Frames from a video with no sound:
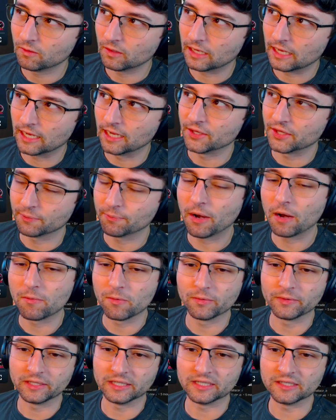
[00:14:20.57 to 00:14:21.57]
There
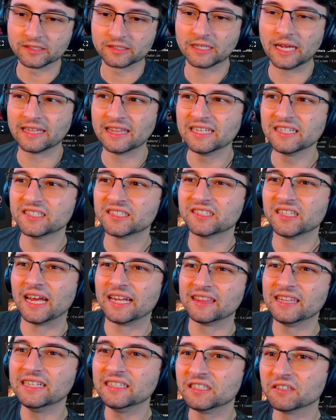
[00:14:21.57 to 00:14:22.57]
probably is. I
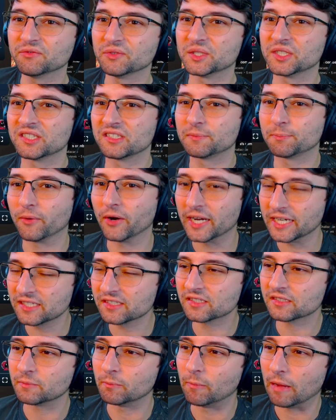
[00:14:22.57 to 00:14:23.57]
think different sprites